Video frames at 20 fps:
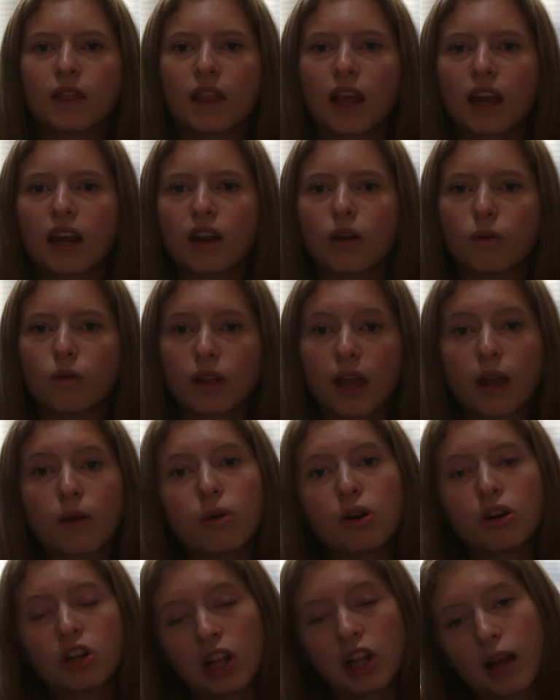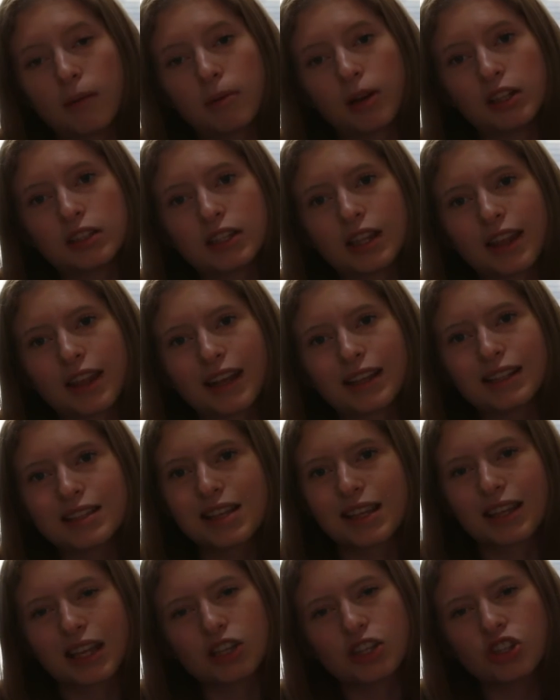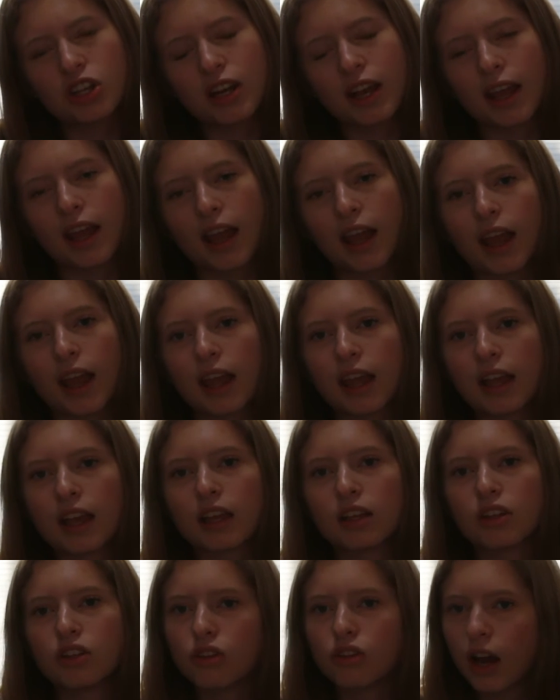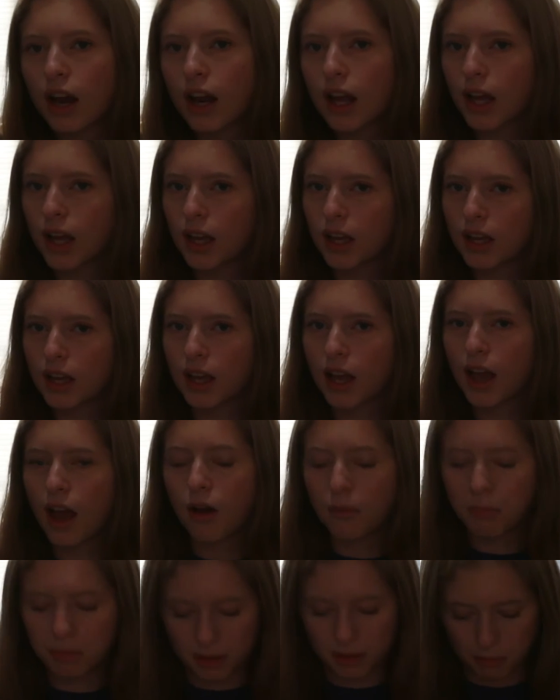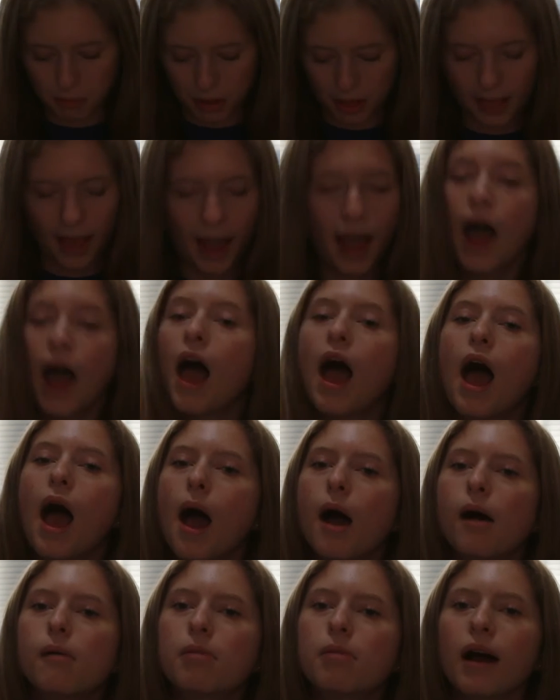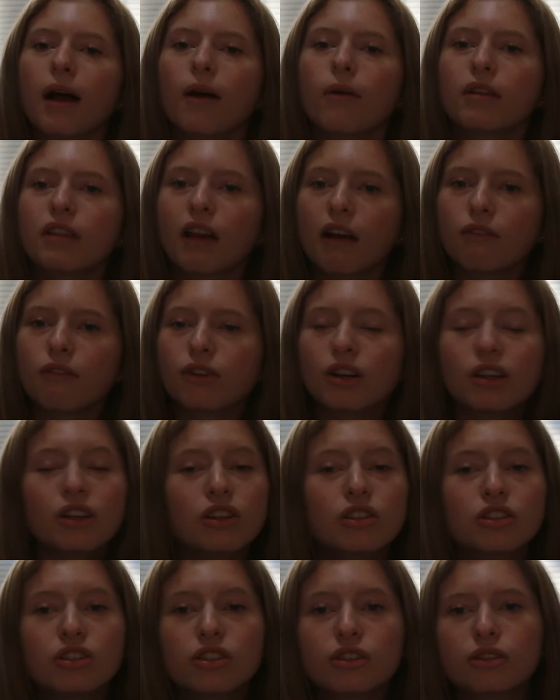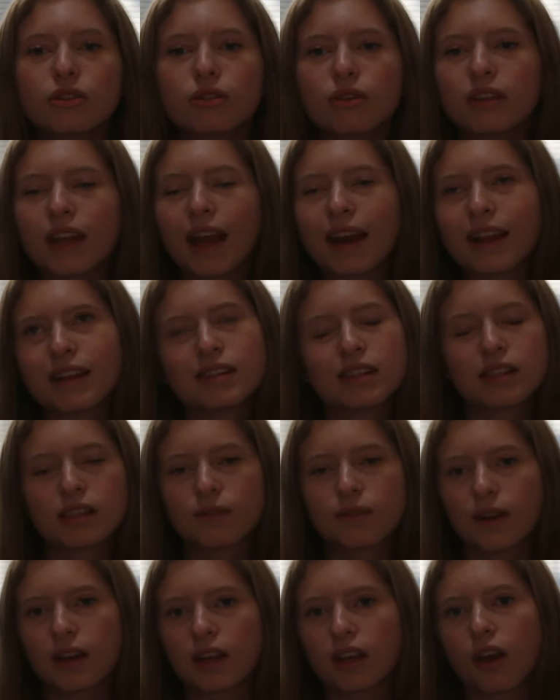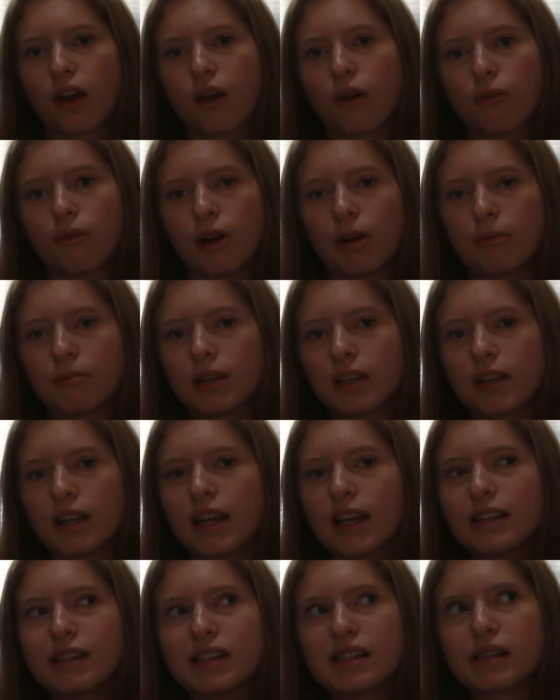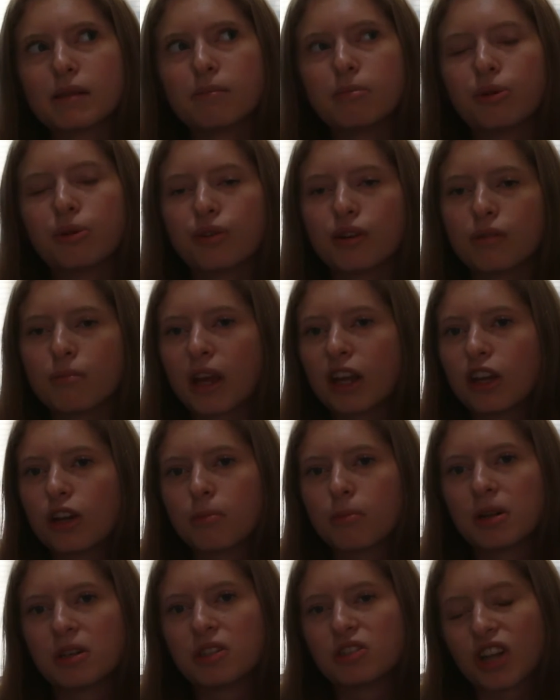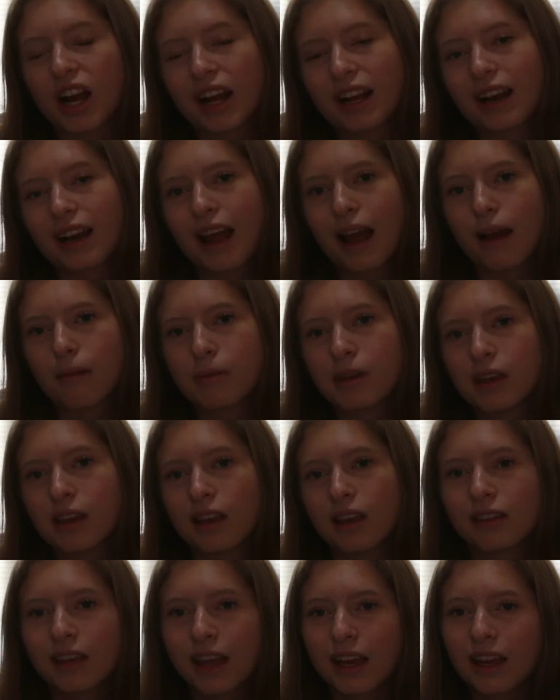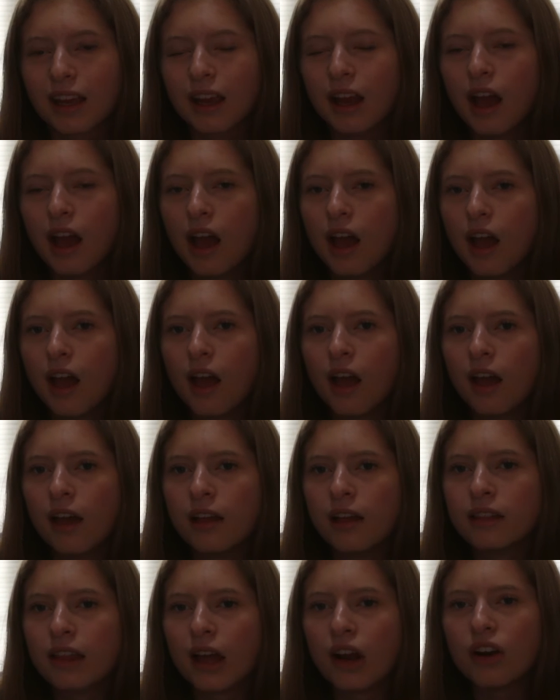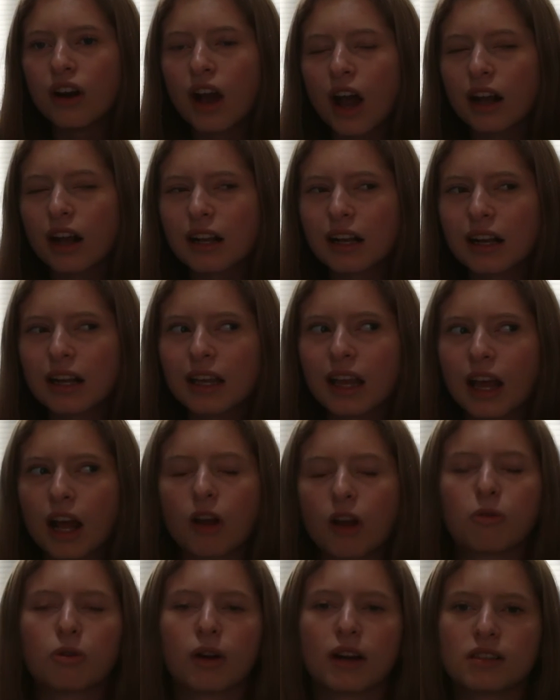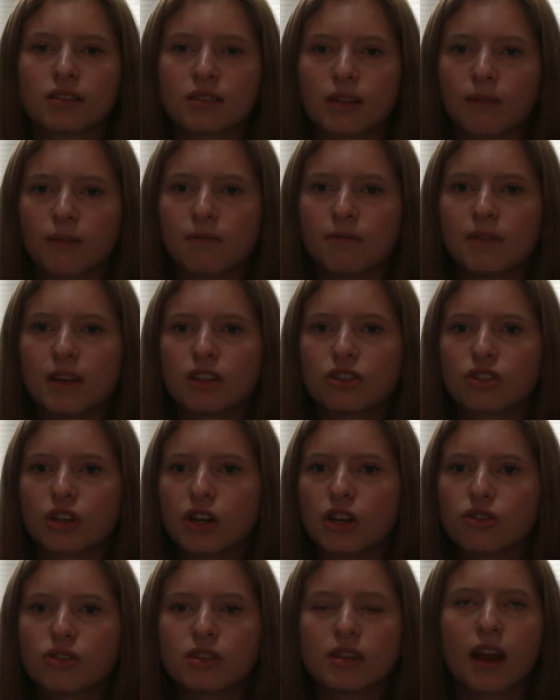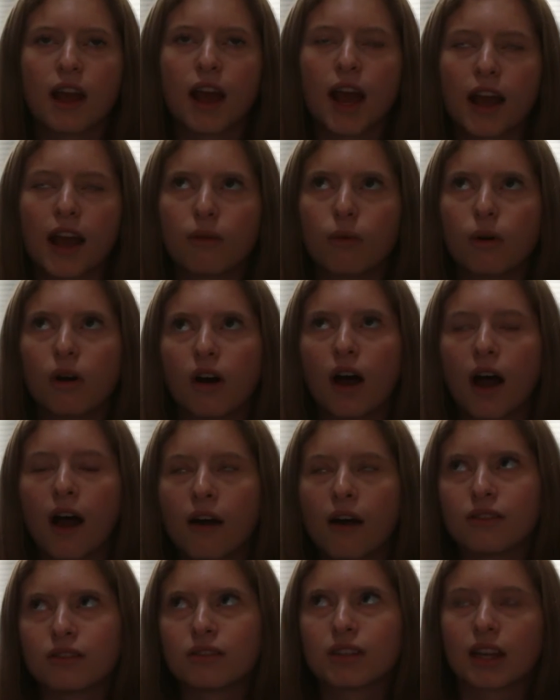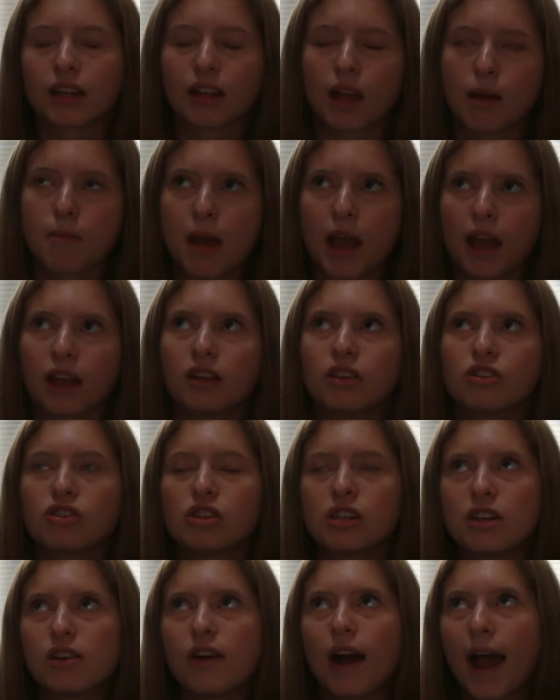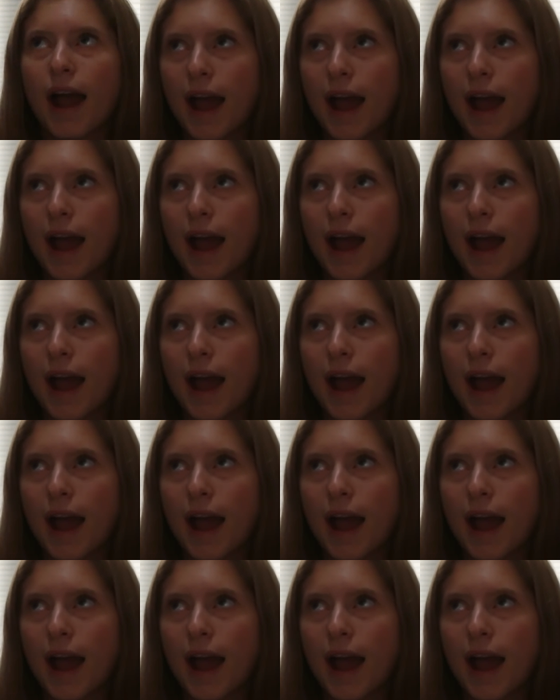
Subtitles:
they will climb onto things that they shouldn't, and you gotta help them with that. But without further ado, that is this video. I mean, it's simple to make your bearded dragon happy. They they're not going to get aggressive. And Dorito's, well, I'll take that back. Dorito